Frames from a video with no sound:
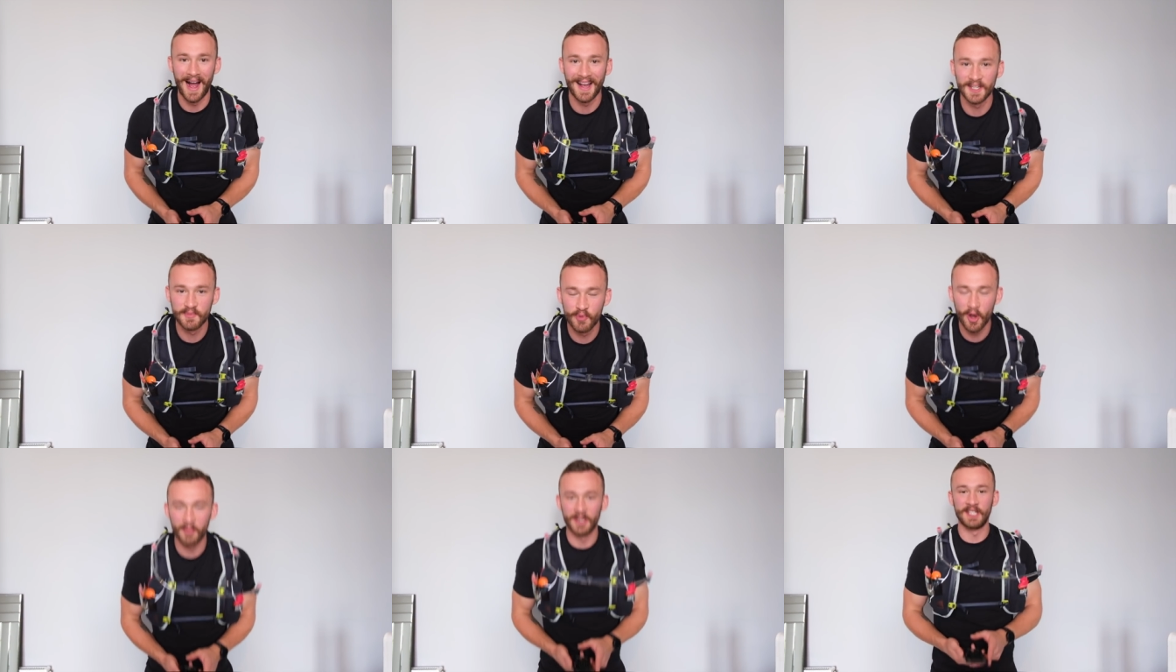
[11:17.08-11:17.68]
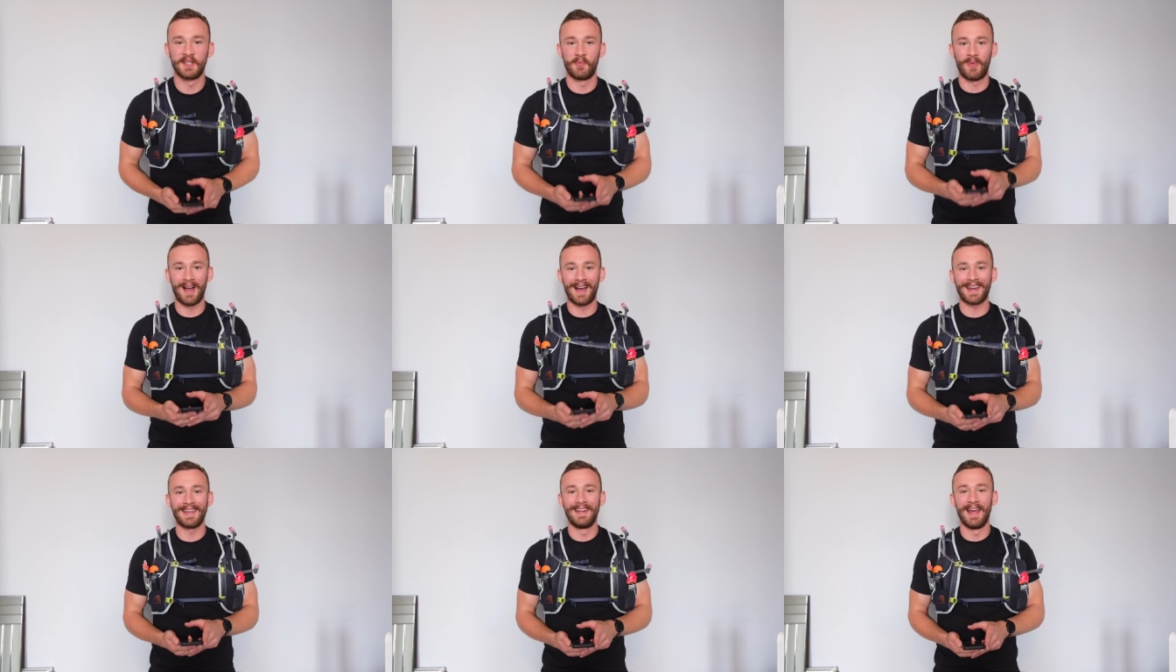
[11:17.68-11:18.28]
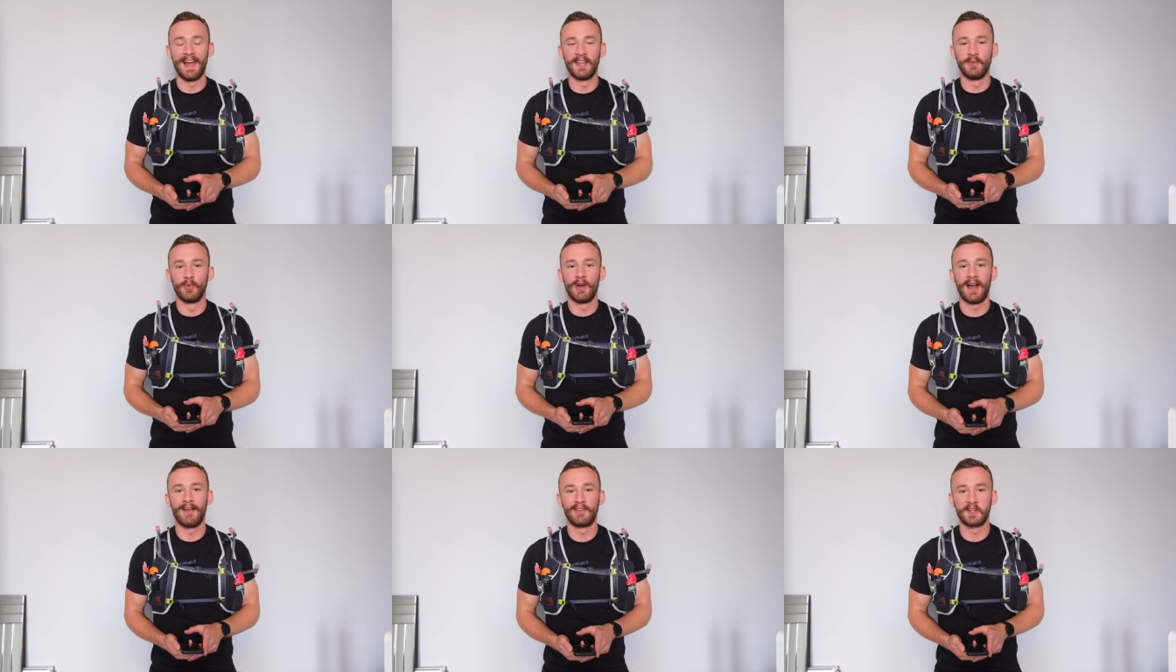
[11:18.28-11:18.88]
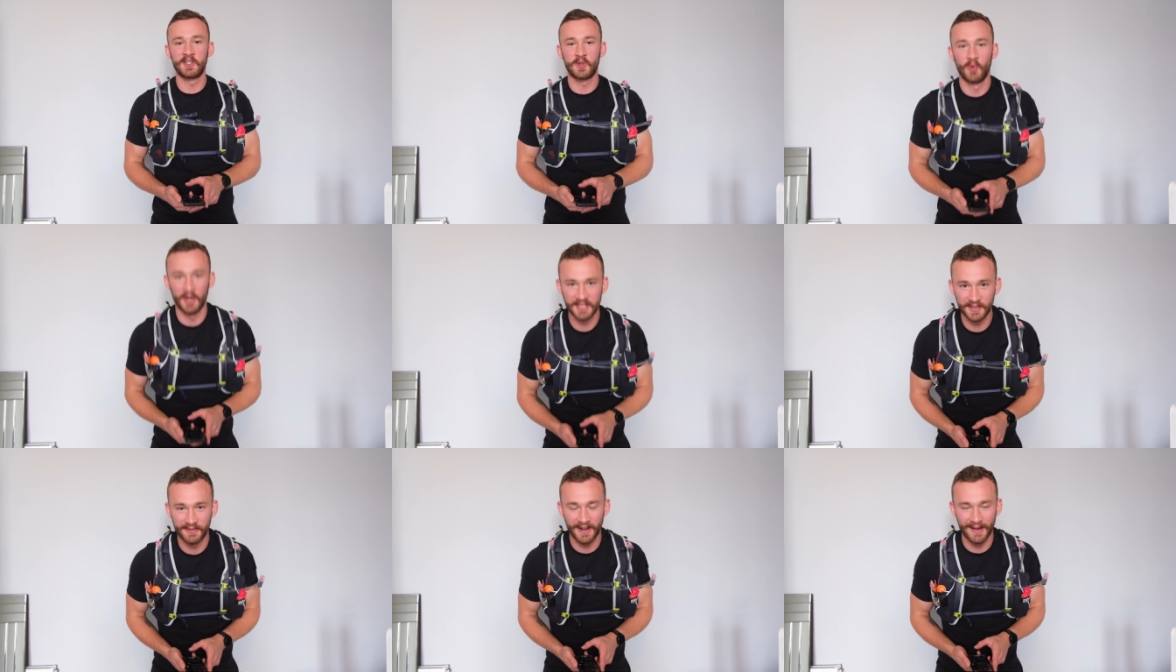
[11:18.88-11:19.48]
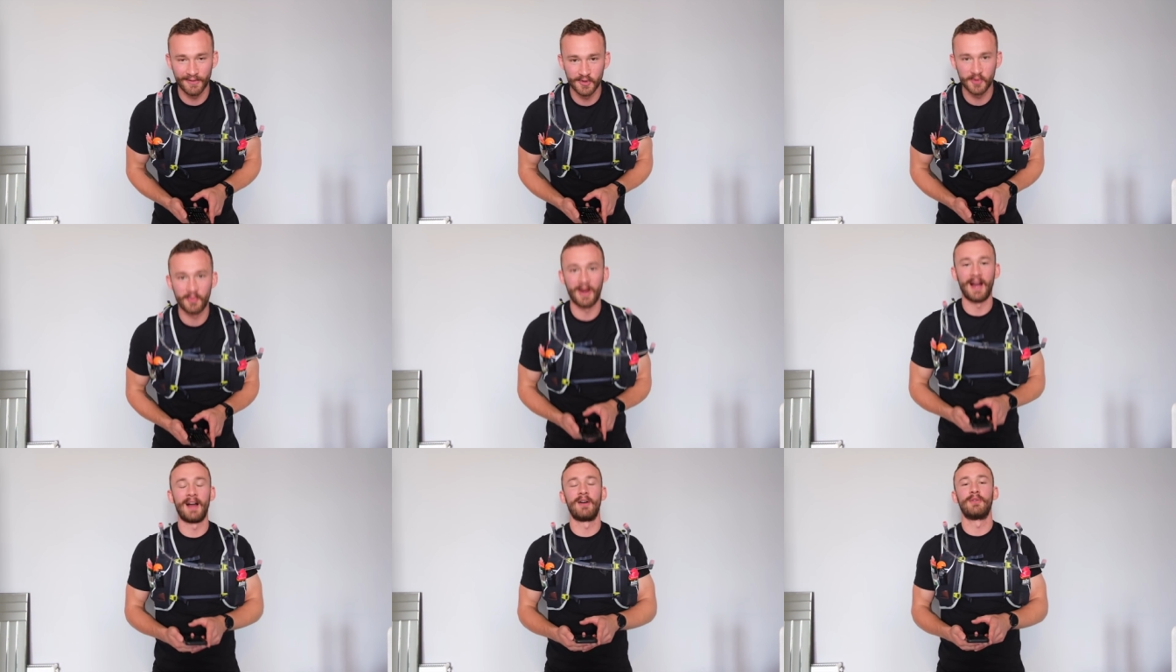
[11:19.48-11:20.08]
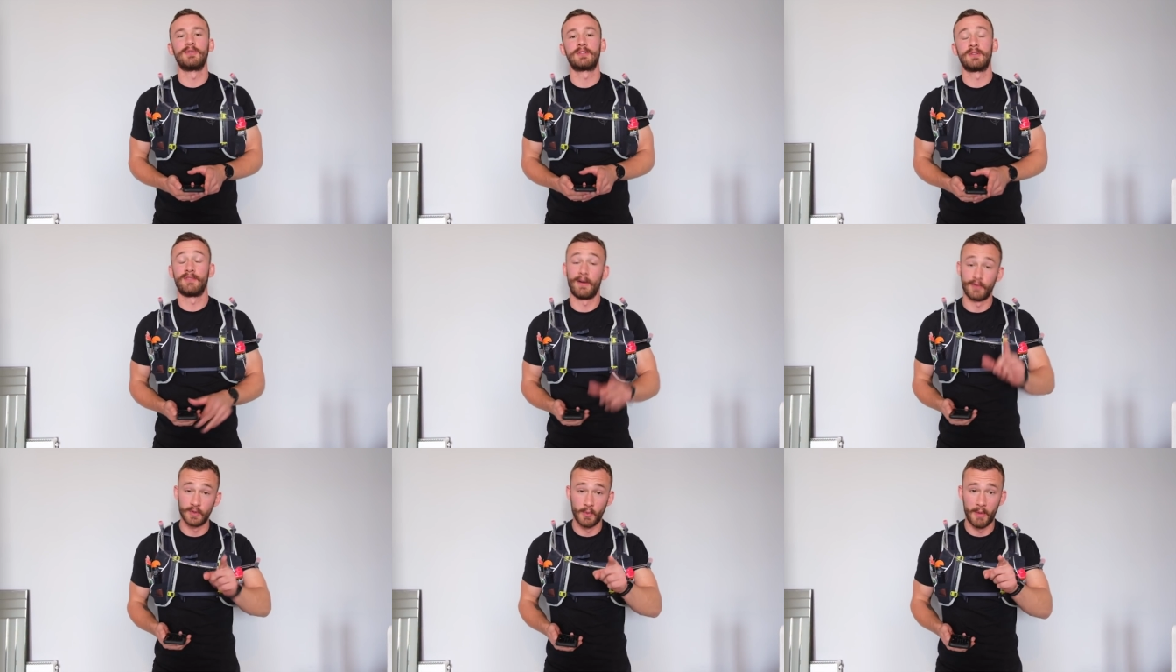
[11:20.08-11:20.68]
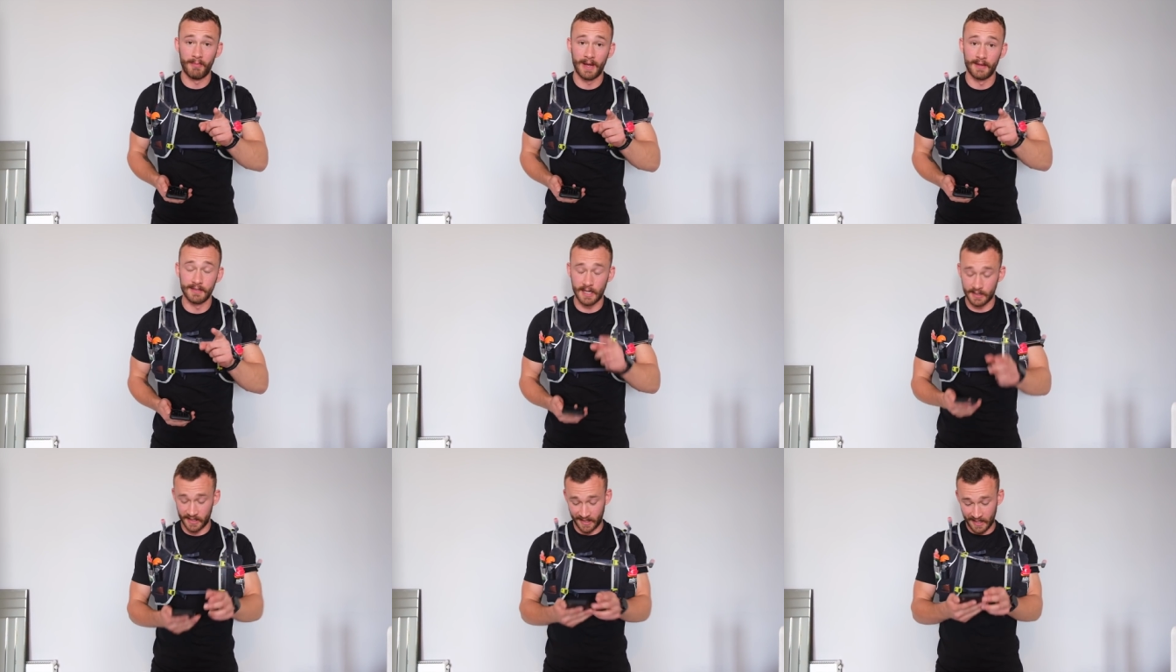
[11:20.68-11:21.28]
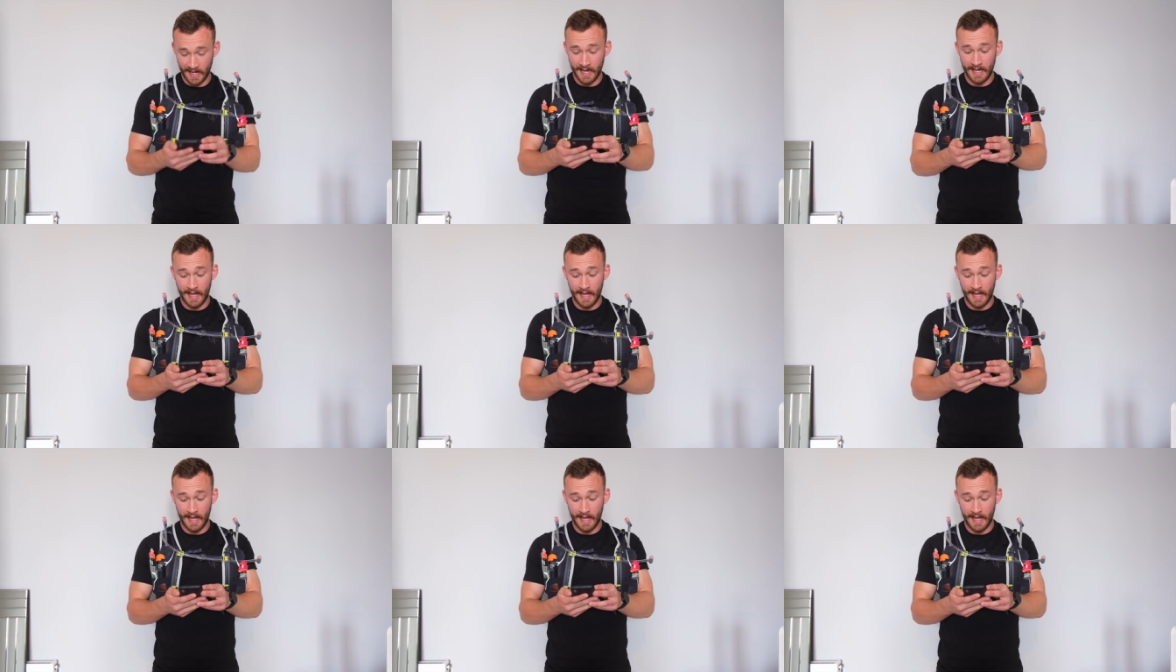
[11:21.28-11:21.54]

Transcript: as promised, back in Edinburgh, having squatted 500 pounds, 501 pounds actually,